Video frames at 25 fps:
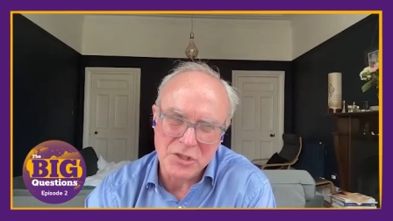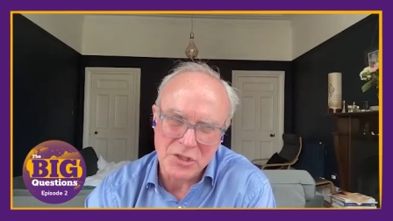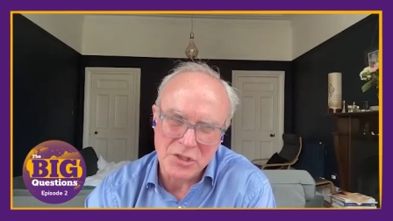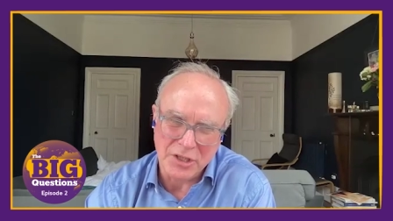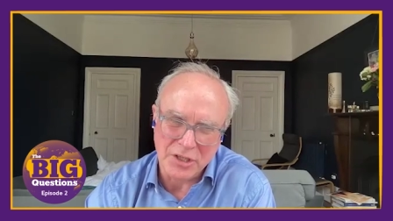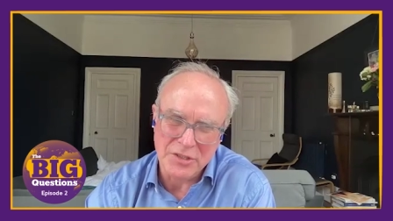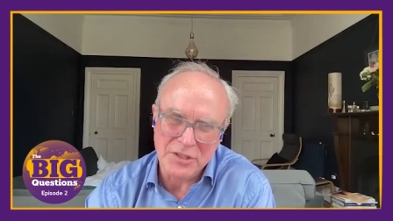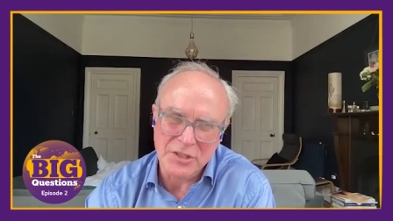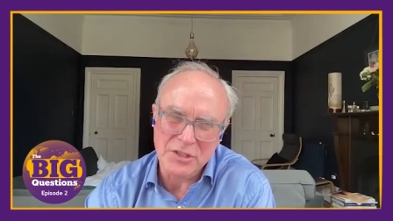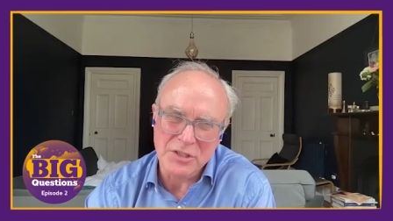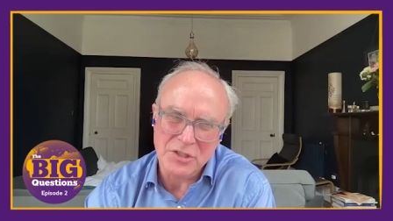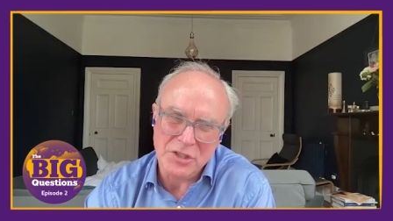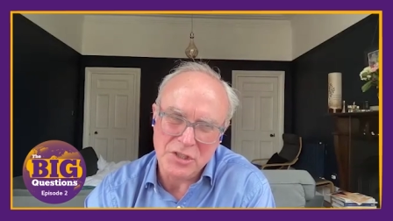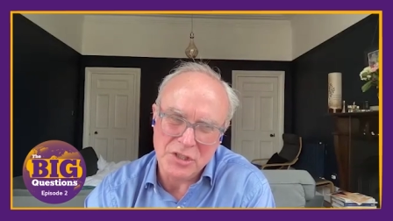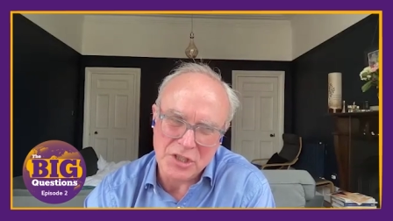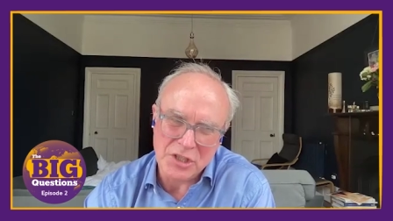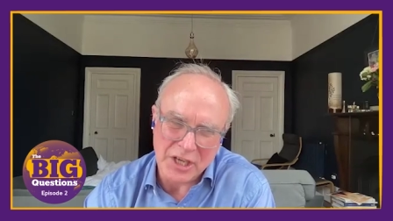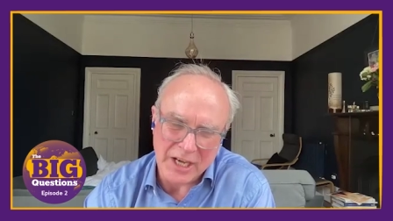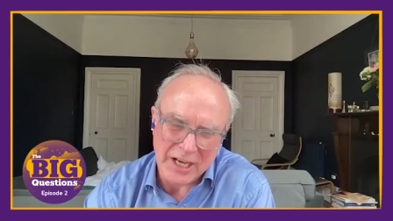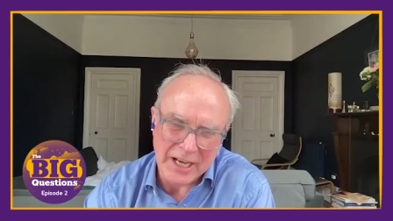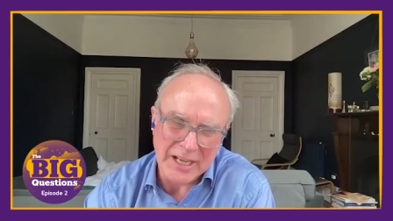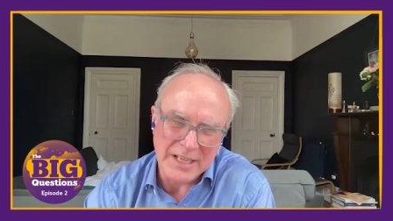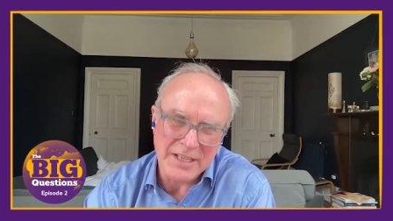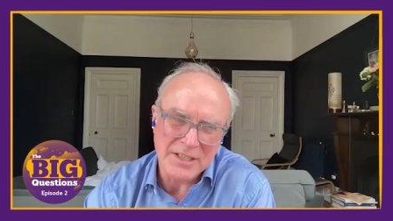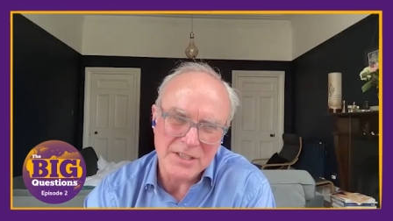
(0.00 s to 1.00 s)
Does it, does
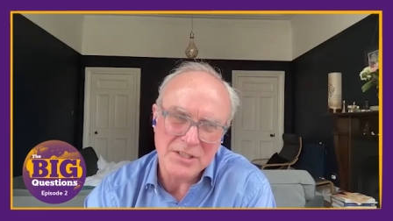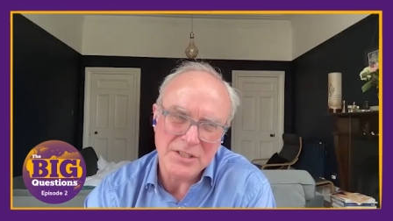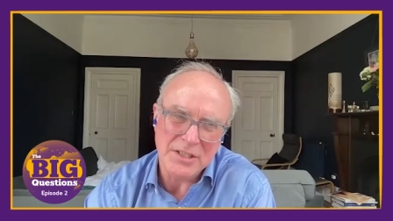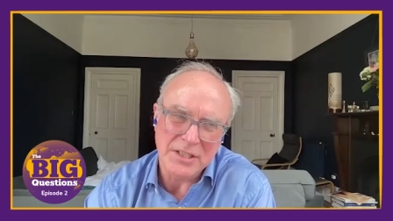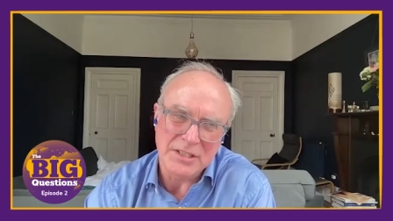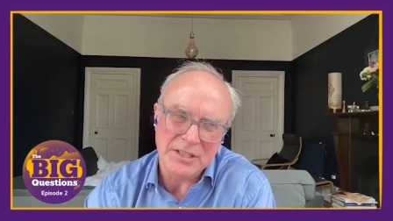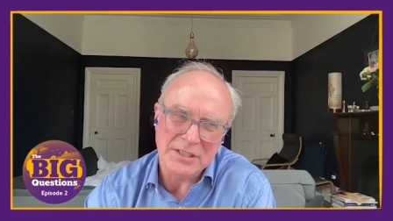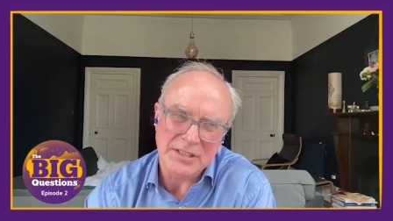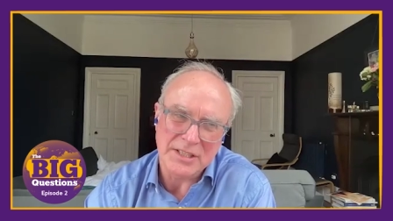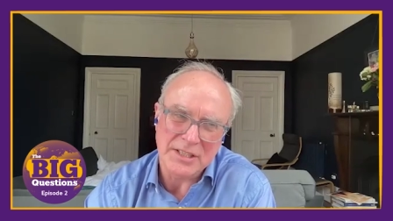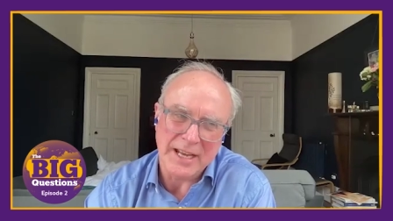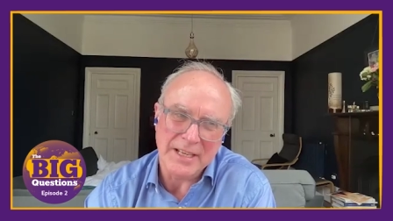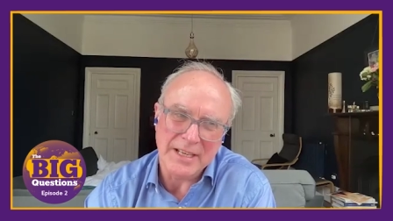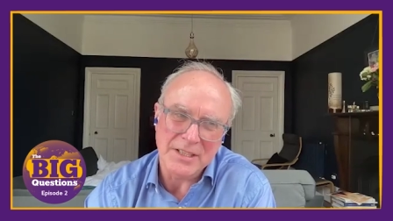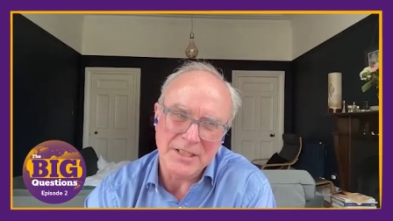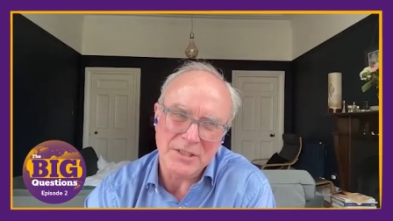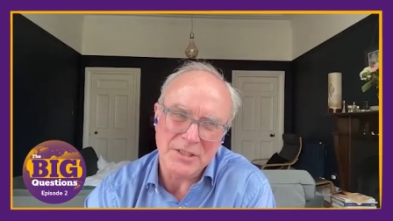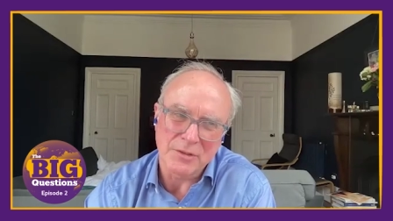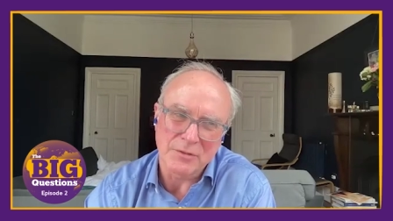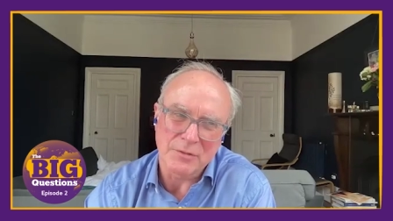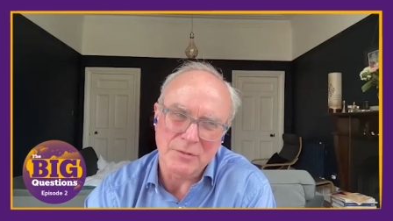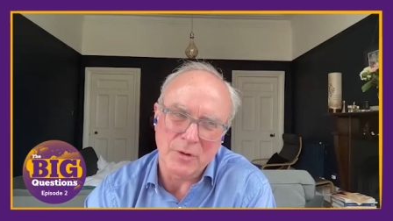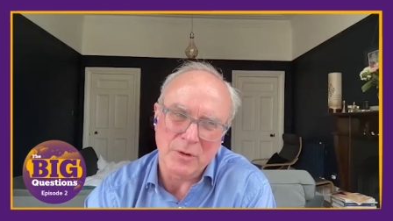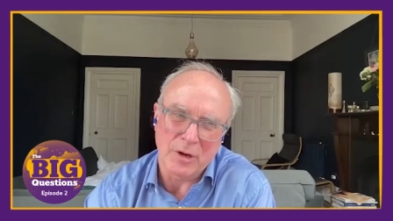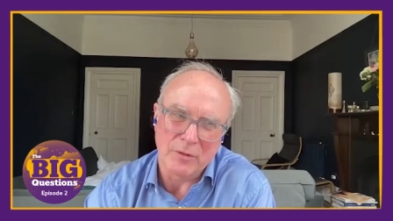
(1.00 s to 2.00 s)
it change the
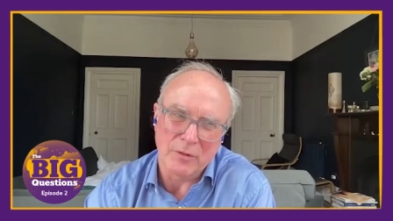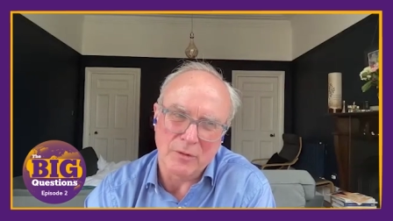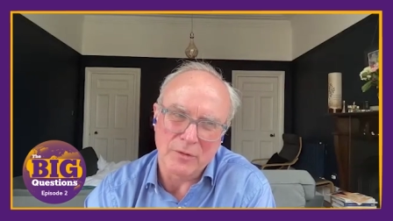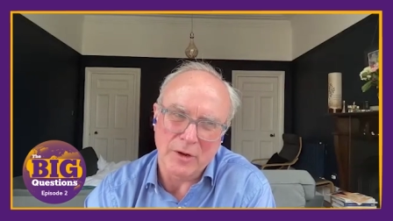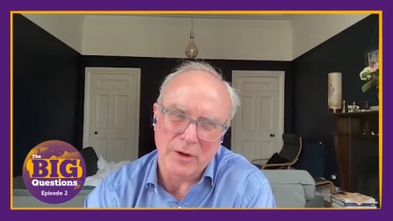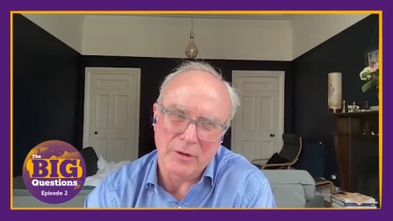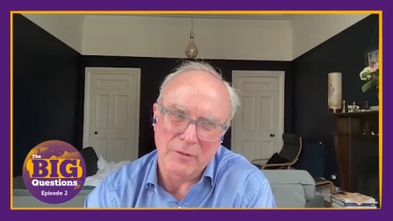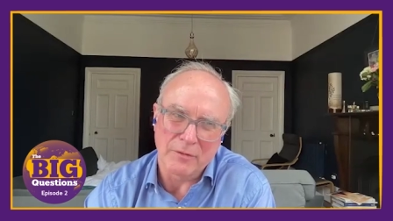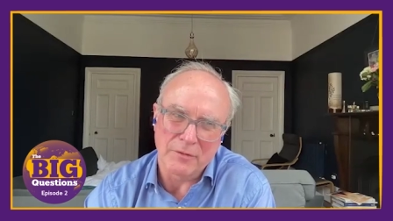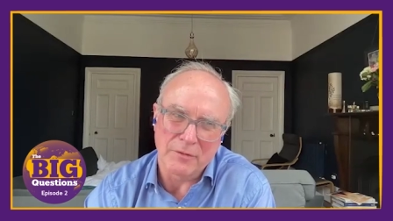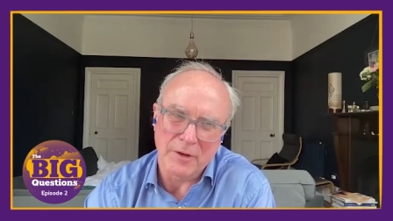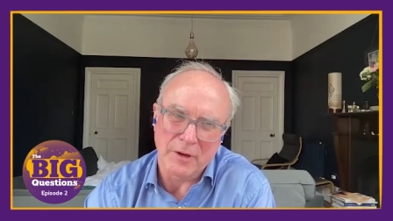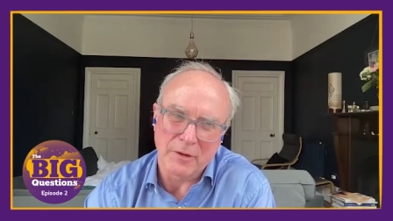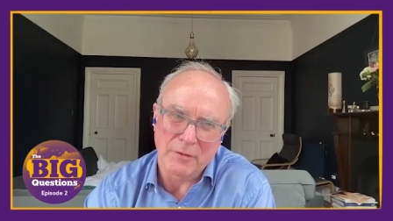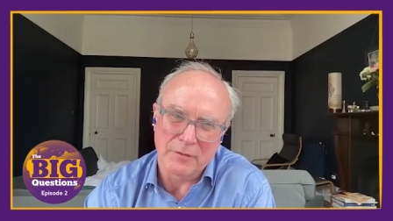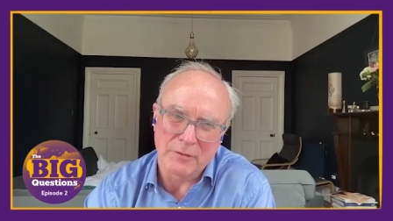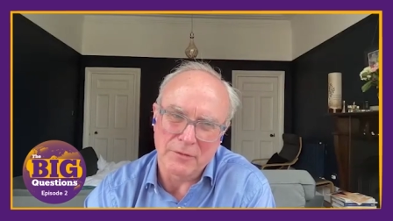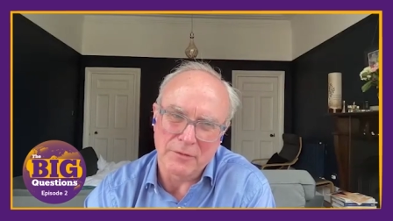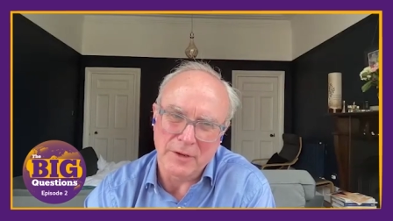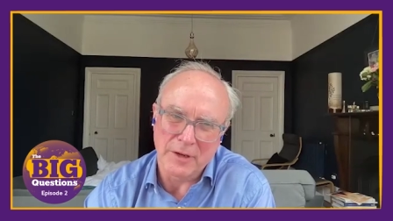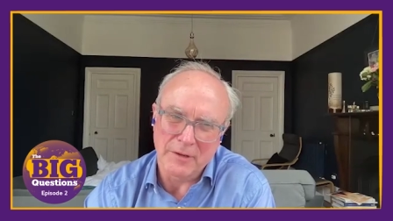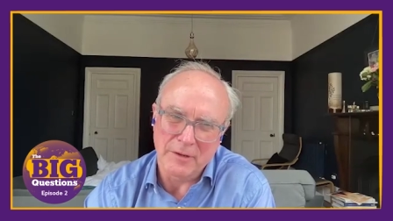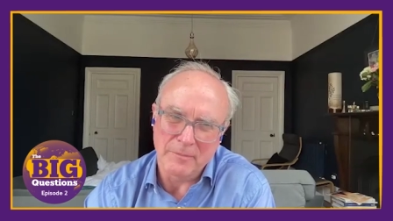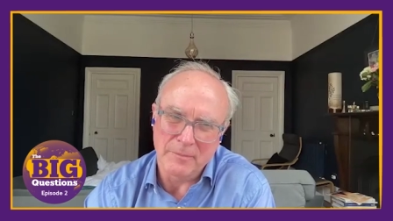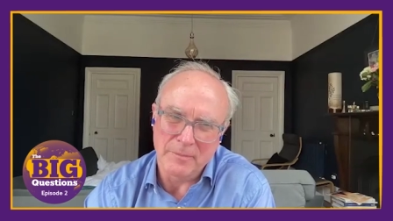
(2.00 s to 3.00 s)
sense of of
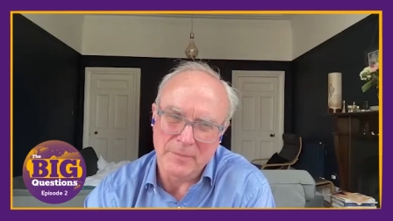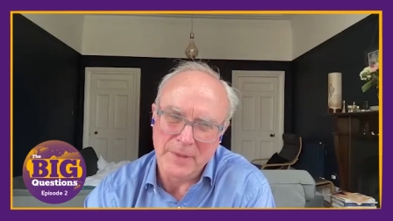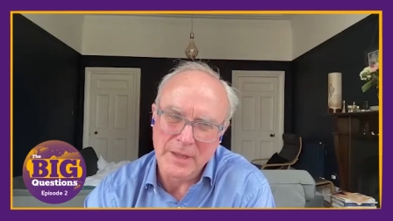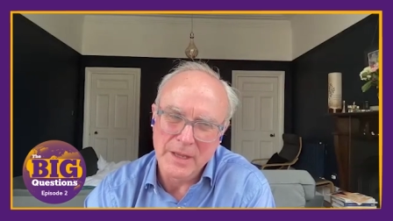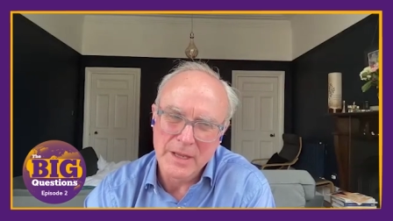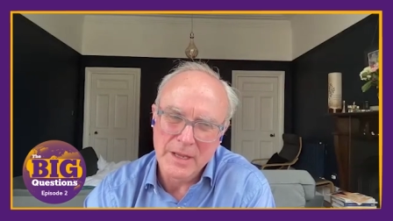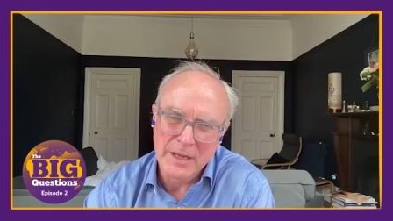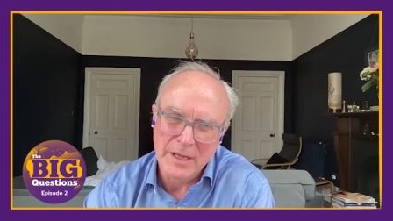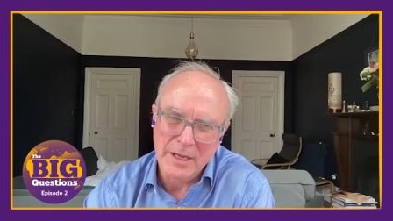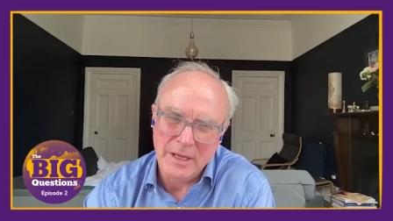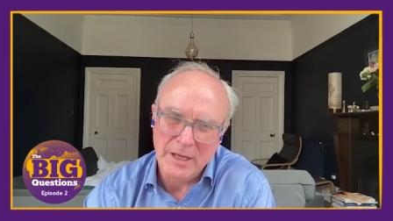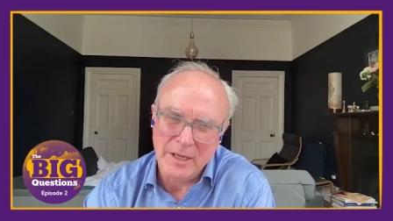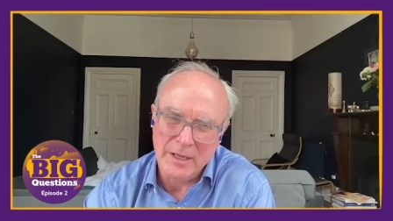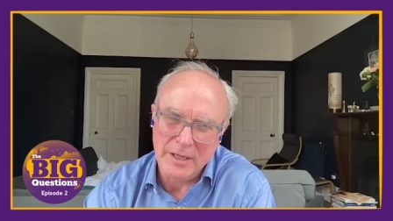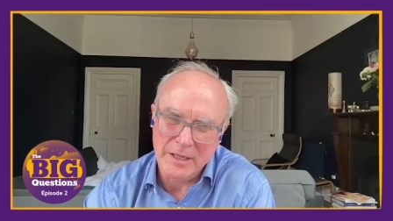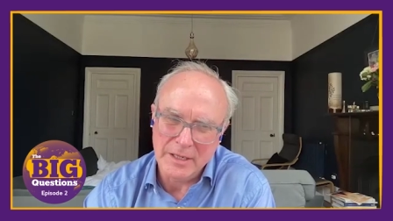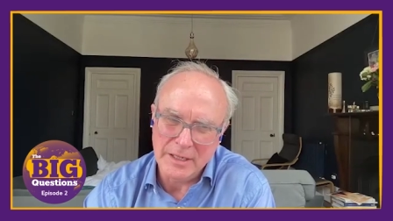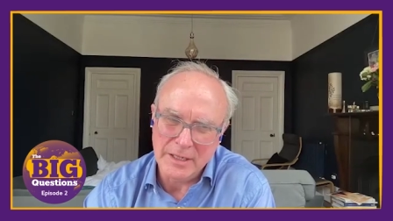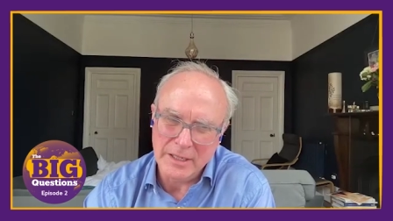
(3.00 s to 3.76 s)
of, of um,